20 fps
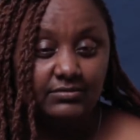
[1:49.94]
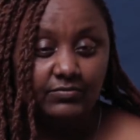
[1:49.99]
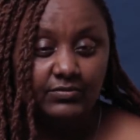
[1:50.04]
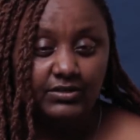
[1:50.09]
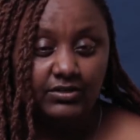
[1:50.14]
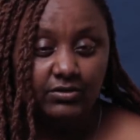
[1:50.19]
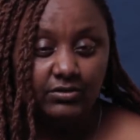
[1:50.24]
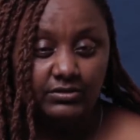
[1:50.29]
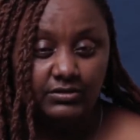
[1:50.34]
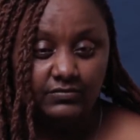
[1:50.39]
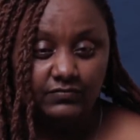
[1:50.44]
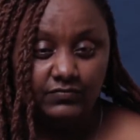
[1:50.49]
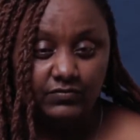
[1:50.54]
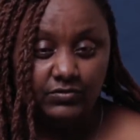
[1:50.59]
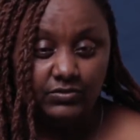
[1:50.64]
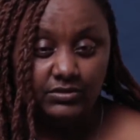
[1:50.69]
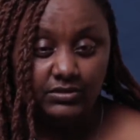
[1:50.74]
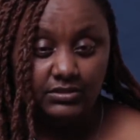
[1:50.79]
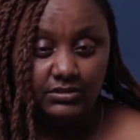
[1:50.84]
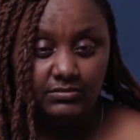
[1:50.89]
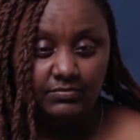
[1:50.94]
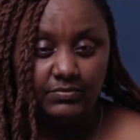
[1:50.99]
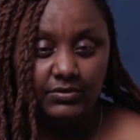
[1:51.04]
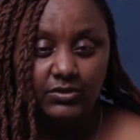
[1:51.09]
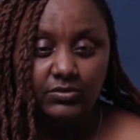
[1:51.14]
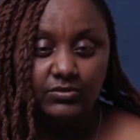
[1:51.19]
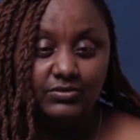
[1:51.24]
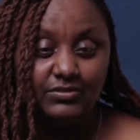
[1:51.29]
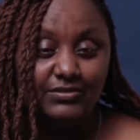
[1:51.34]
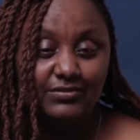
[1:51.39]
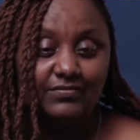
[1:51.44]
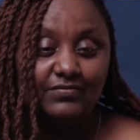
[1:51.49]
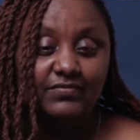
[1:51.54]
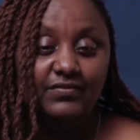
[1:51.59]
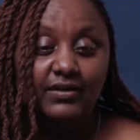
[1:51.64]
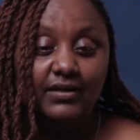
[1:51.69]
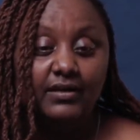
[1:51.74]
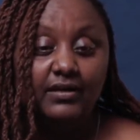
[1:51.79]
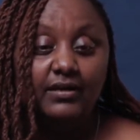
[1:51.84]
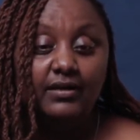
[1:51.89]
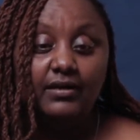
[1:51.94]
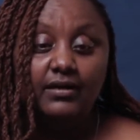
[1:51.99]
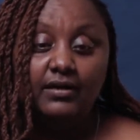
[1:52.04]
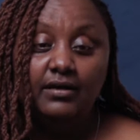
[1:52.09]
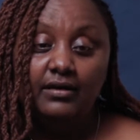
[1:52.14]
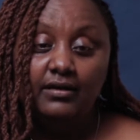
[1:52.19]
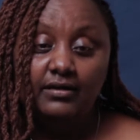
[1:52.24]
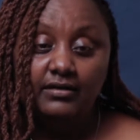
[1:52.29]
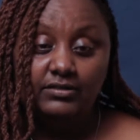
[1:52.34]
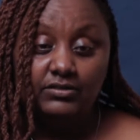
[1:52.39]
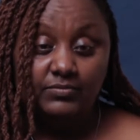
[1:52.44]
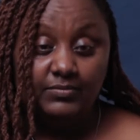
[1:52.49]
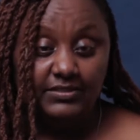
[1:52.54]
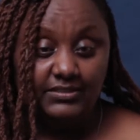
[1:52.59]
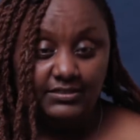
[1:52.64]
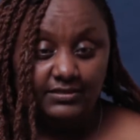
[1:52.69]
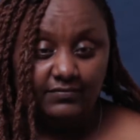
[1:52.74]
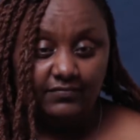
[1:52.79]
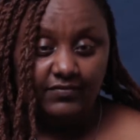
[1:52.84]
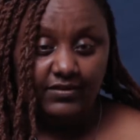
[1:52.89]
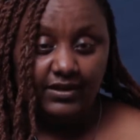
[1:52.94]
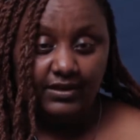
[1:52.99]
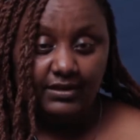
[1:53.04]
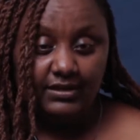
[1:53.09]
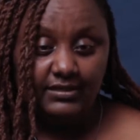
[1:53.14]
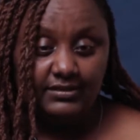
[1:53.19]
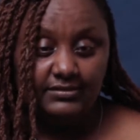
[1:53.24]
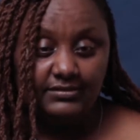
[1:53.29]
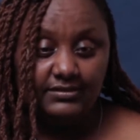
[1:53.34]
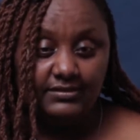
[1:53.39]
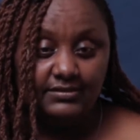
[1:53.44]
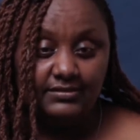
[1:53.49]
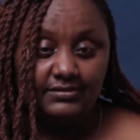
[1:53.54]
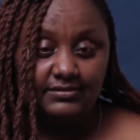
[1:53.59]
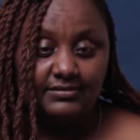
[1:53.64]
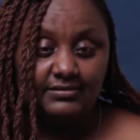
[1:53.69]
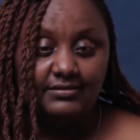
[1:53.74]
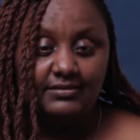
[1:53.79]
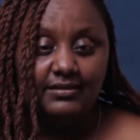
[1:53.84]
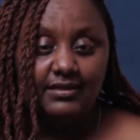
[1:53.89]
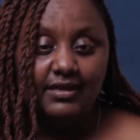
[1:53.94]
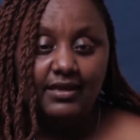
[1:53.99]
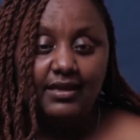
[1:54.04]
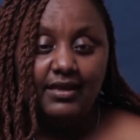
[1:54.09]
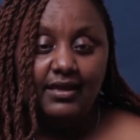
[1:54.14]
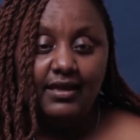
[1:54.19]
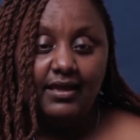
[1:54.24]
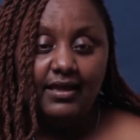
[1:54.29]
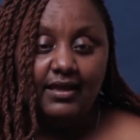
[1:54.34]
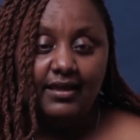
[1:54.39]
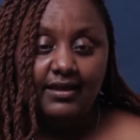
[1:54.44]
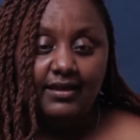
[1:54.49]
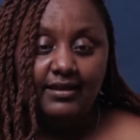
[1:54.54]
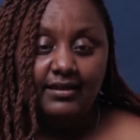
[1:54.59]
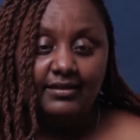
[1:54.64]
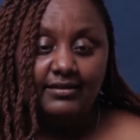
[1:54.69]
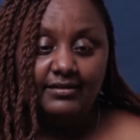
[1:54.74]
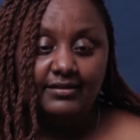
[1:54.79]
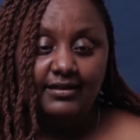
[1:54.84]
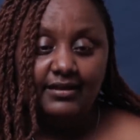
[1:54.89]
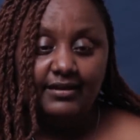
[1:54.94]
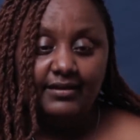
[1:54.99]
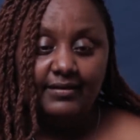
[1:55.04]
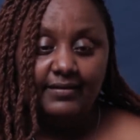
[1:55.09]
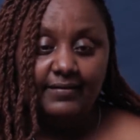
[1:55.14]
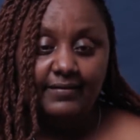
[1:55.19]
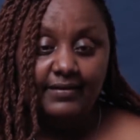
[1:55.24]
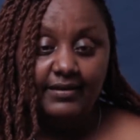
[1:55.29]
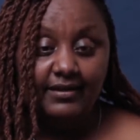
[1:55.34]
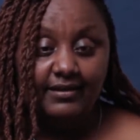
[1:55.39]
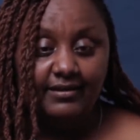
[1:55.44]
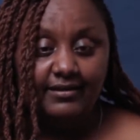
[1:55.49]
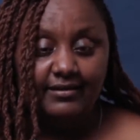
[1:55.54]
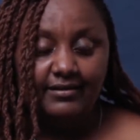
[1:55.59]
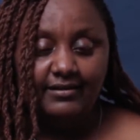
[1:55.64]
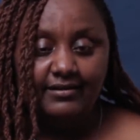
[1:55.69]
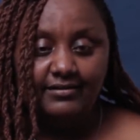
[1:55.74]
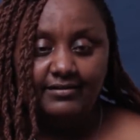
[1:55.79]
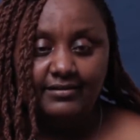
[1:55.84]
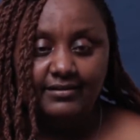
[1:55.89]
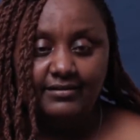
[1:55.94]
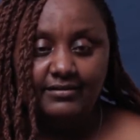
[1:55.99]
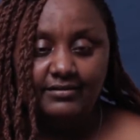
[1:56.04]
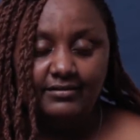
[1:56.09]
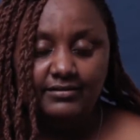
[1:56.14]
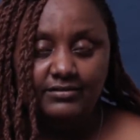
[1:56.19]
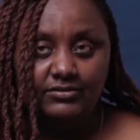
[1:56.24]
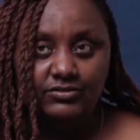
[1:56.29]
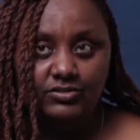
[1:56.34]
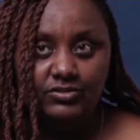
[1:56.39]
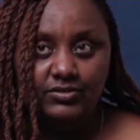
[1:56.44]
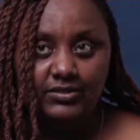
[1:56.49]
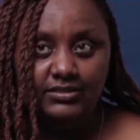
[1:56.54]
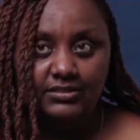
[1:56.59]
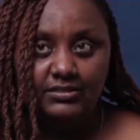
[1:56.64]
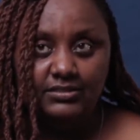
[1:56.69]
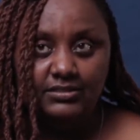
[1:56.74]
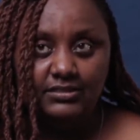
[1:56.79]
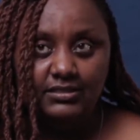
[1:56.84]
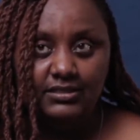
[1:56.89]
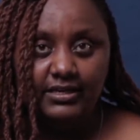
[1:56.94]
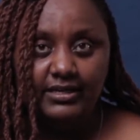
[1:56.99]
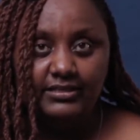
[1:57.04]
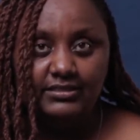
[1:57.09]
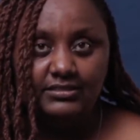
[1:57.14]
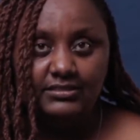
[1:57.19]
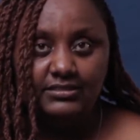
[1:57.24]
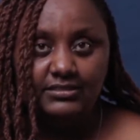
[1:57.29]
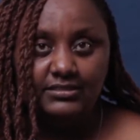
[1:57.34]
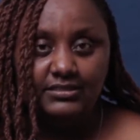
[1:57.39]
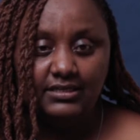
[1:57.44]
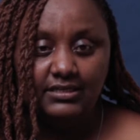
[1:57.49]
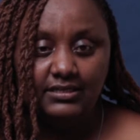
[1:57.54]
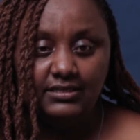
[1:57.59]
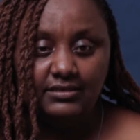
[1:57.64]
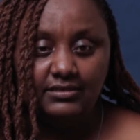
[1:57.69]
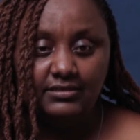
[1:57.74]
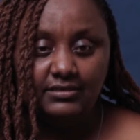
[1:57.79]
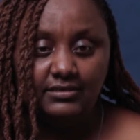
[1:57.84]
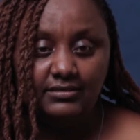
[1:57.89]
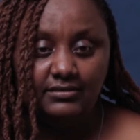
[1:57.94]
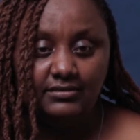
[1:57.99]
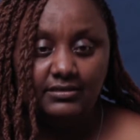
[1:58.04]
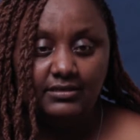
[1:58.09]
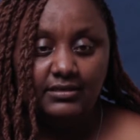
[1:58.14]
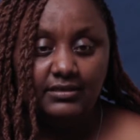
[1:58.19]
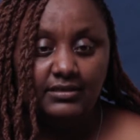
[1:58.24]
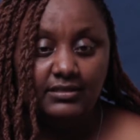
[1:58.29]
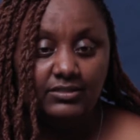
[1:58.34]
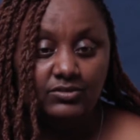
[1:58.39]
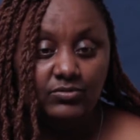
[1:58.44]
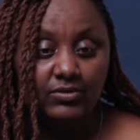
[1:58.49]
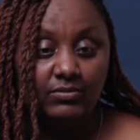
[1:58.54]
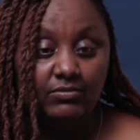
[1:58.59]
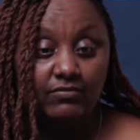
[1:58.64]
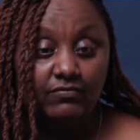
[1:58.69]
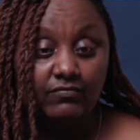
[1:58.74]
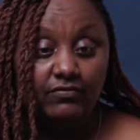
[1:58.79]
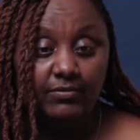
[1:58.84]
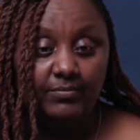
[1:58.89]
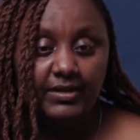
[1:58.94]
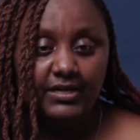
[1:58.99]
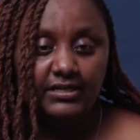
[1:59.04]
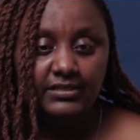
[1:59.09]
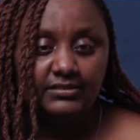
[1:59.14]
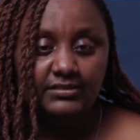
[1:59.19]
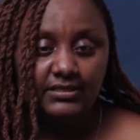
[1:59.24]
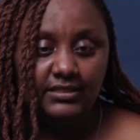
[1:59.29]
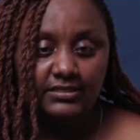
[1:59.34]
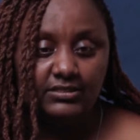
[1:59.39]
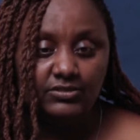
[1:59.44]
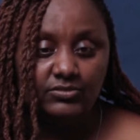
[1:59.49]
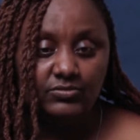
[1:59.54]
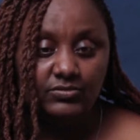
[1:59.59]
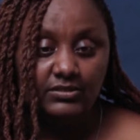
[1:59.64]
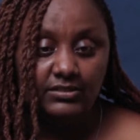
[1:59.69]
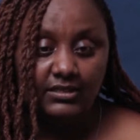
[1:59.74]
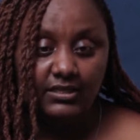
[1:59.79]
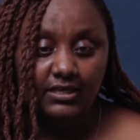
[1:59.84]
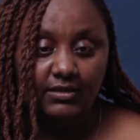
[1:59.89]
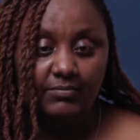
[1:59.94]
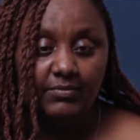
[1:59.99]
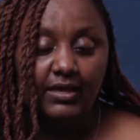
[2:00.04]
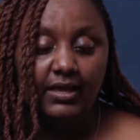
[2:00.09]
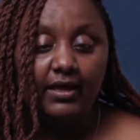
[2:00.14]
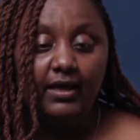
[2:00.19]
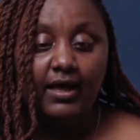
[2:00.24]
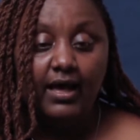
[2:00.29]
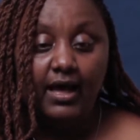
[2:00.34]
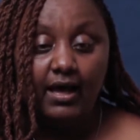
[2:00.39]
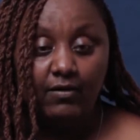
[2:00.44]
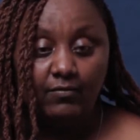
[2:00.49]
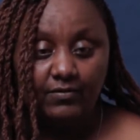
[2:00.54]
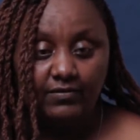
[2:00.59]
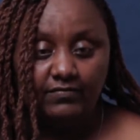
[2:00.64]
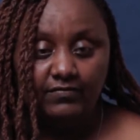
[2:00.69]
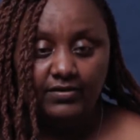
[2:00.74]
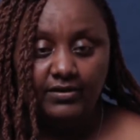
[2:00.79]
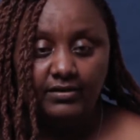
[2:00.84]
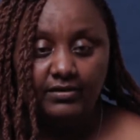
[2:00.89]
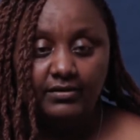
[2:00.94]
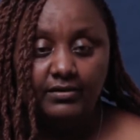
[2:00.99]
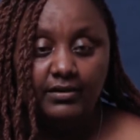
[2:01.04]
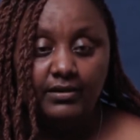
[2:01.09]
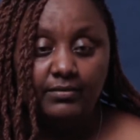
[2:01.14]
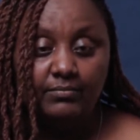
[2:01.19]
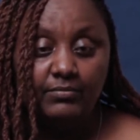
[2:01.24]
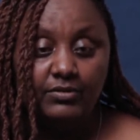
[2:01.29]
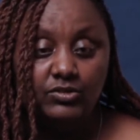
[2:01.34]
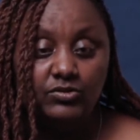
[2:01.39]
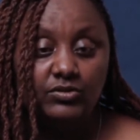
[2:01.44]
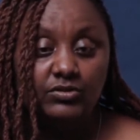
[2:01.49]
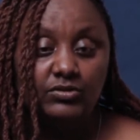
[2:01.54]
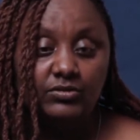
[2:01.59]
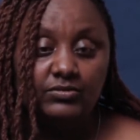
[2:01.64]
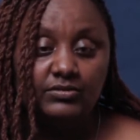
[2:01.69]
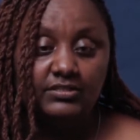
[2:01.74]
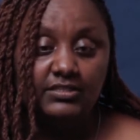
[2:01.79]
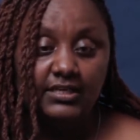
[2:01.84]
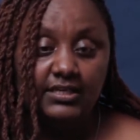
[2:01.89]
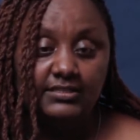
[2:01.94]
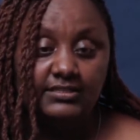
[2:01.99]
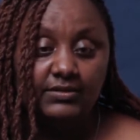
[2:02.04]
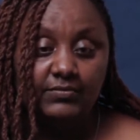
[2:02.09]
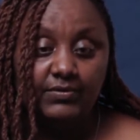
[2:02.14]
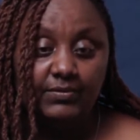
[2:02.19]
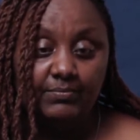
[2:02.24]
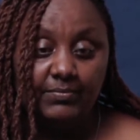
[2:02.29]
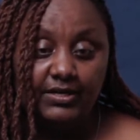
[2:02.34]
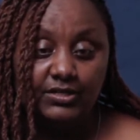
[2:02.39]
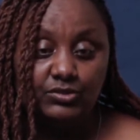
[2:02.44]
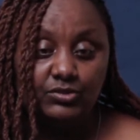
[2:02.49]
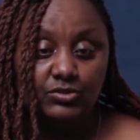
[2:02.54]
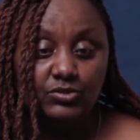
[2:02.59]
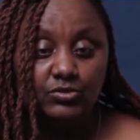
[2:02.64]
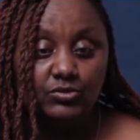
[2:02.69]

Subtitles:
we got divorced because of domestic violence. And and then in 2019 is when we formally started Usikimye. However, between those years, I went back to